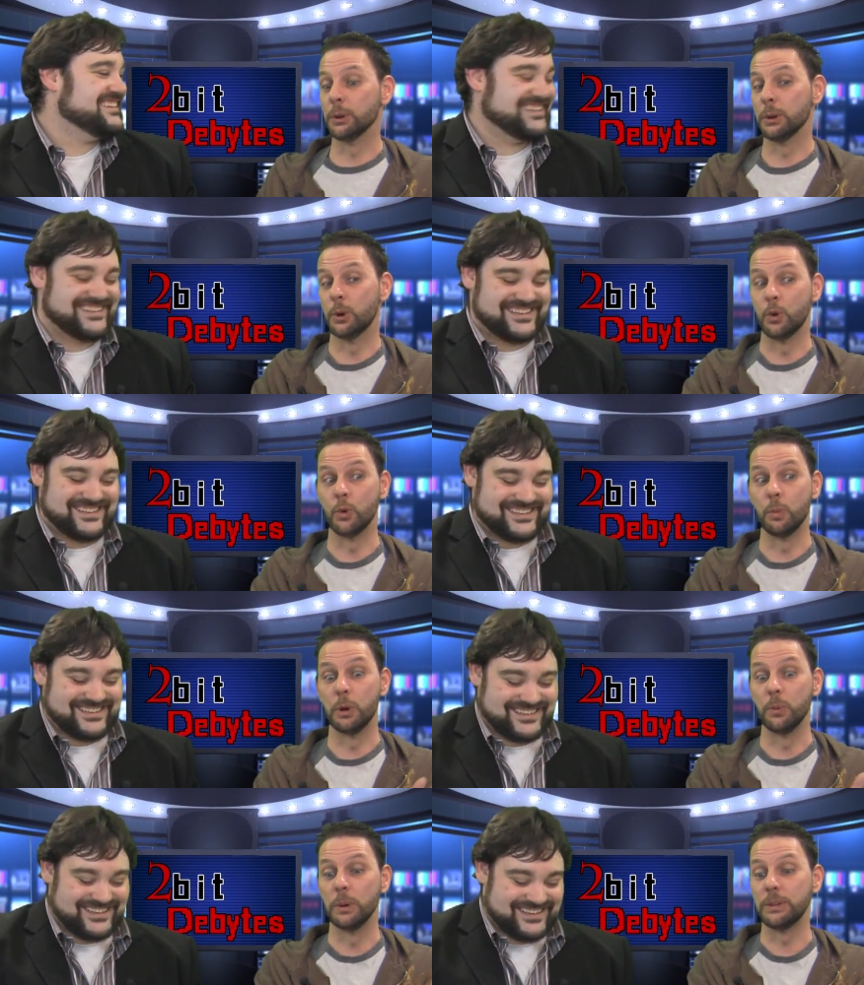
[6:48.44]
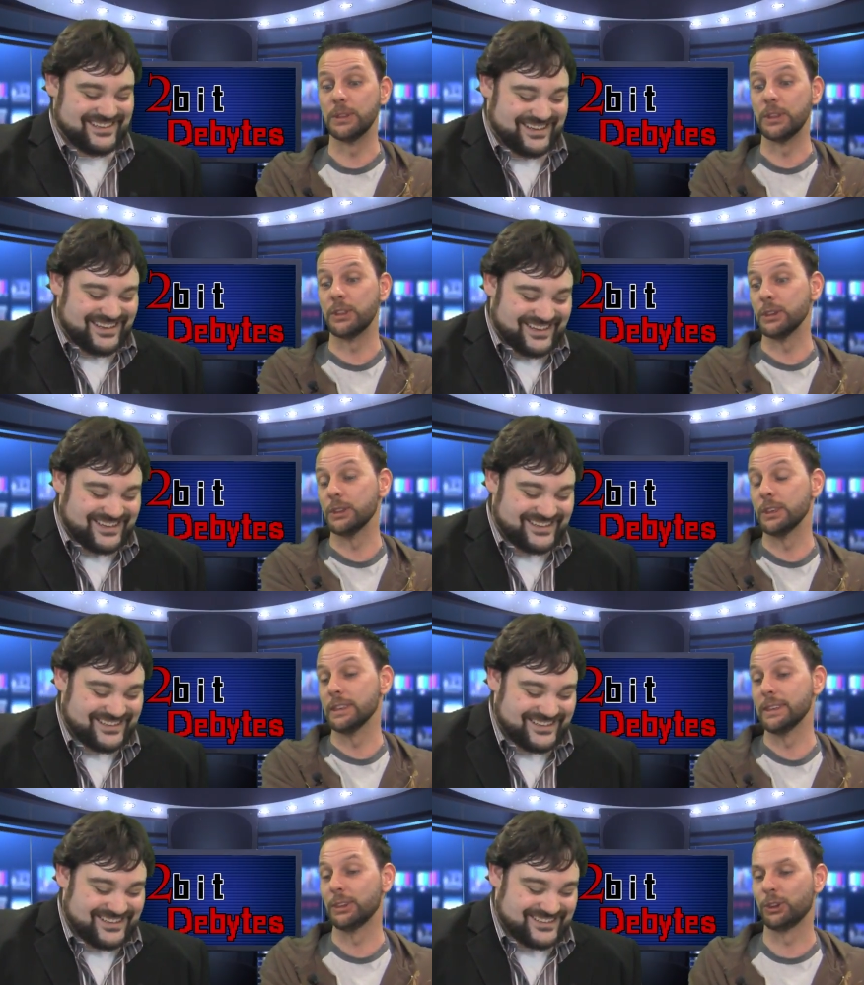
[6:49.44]
Speaker 1: Nobody wants to see
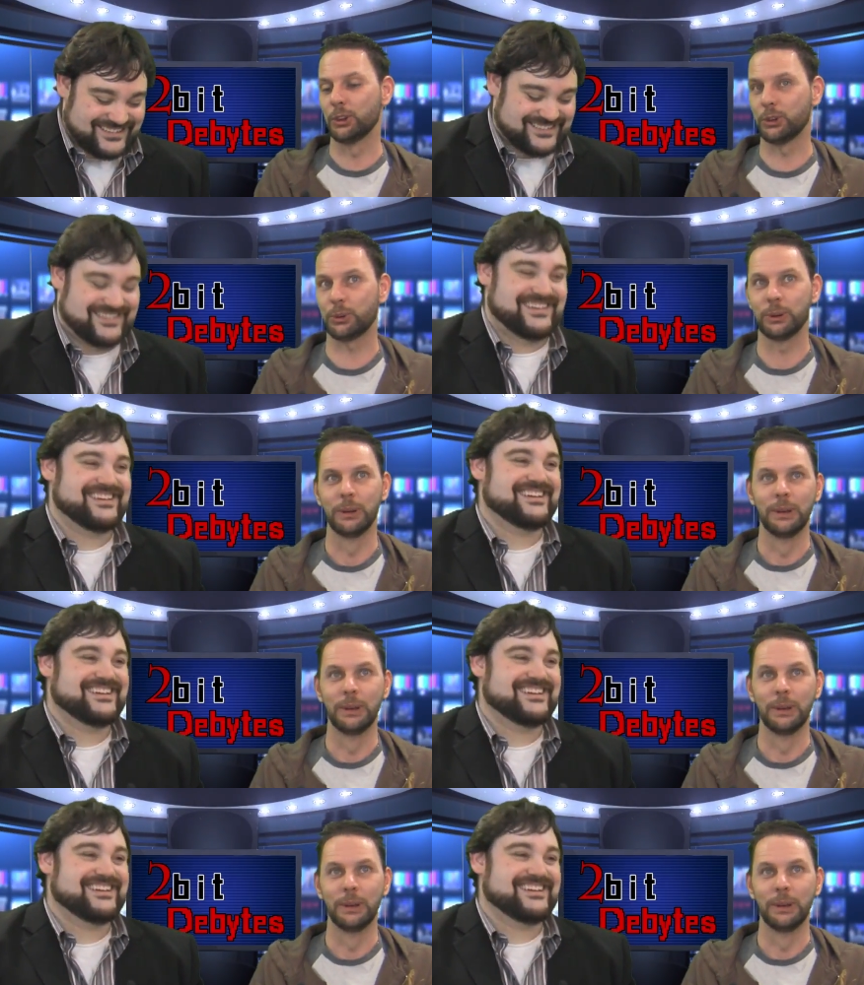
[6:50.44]
this.